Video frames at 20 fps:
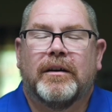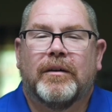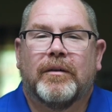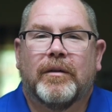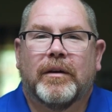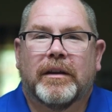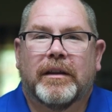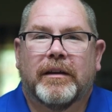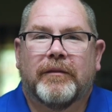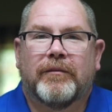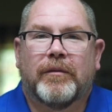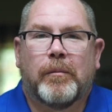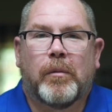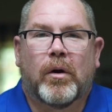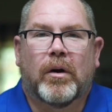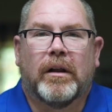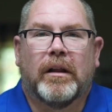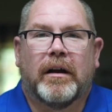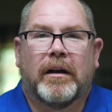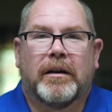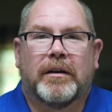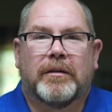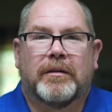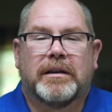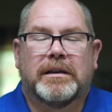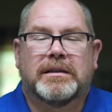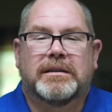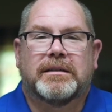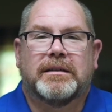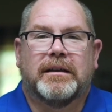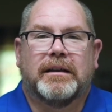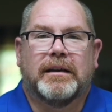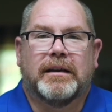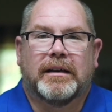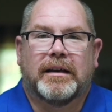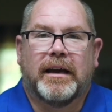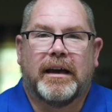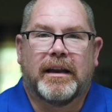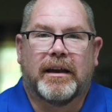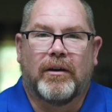where the femoral arteries
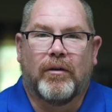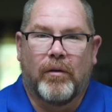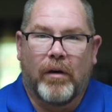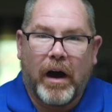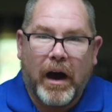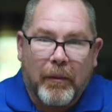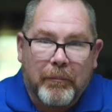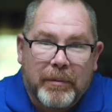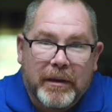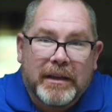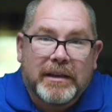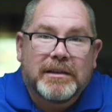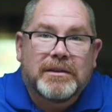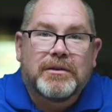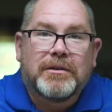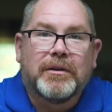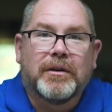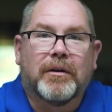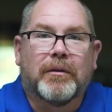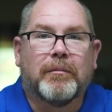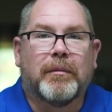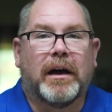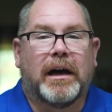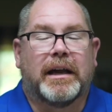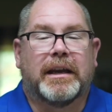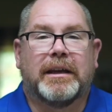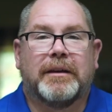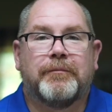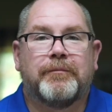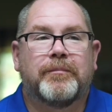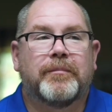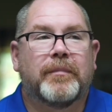kind of go up into your body.